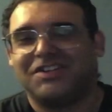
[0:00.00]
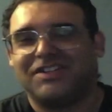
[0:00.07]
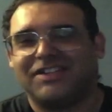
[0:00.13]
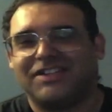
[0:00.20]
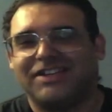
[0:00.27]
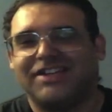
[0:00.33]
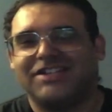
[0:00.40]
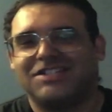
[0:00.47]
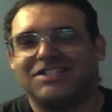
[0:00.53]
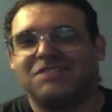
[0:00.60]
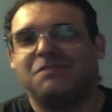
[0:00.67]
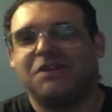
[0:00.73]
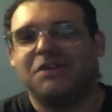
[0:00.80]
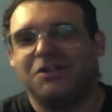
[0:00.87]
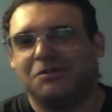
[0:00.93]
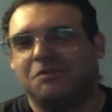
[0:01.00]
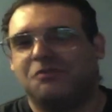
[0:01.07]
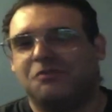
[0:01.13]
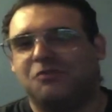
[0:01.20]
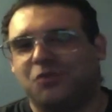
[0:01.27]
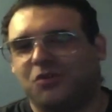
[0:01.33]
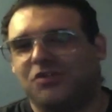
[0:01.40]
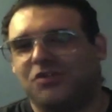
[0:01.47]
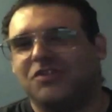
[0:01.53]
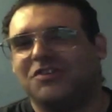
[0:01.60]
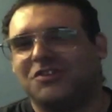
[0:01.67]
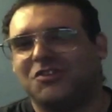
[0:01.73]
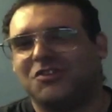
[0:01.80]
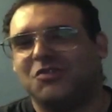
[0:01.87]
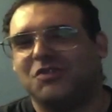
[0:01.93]
that gets to meet him before the
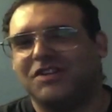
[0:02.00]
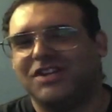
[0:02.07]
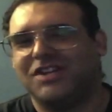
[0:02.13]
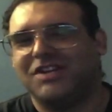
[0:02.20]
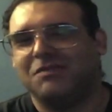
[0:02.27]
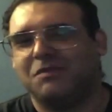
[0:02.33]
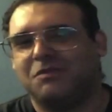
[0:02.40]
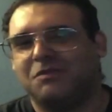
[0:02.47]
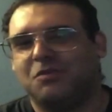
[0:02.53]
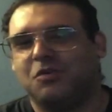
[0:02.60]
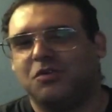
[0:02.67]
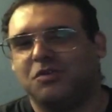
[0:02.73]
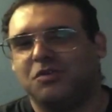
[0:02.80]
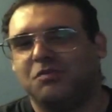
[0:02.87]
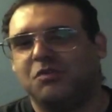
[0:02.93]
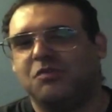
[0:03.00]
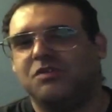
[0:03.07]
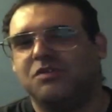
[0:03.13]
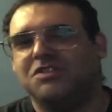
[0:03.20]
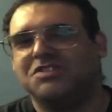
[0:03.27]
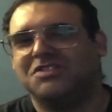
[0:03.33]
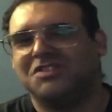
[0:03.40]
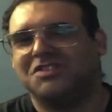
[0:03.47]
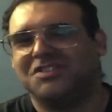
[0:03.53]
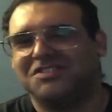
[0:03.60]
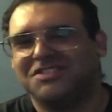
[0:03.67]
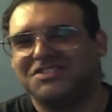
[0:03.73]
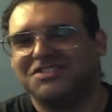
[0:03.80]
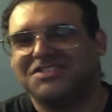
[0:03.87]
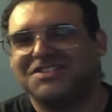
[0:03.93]
Q&A and before the movie
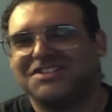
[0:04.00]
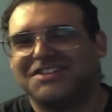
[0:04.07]
starts.